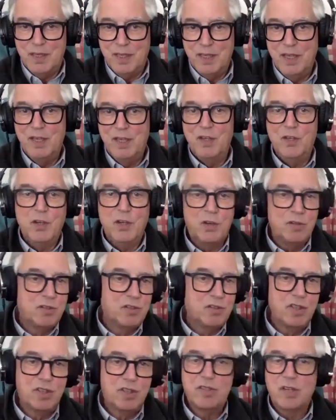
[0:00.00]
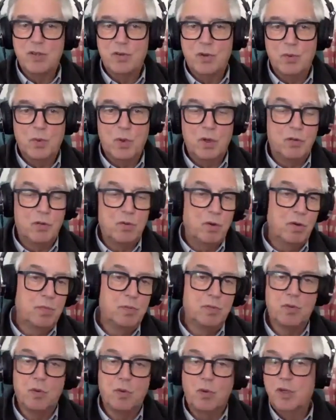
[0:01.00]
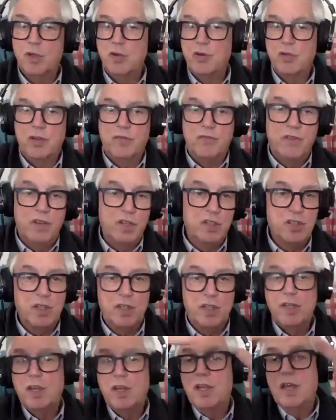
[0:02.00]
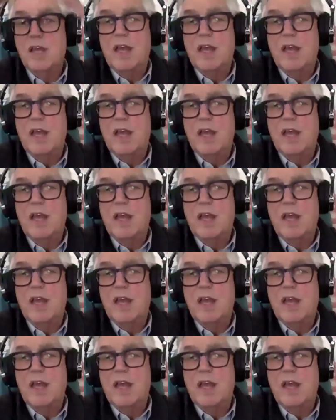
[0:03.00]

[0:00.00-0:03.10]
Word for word: in your 600 work groups or your division.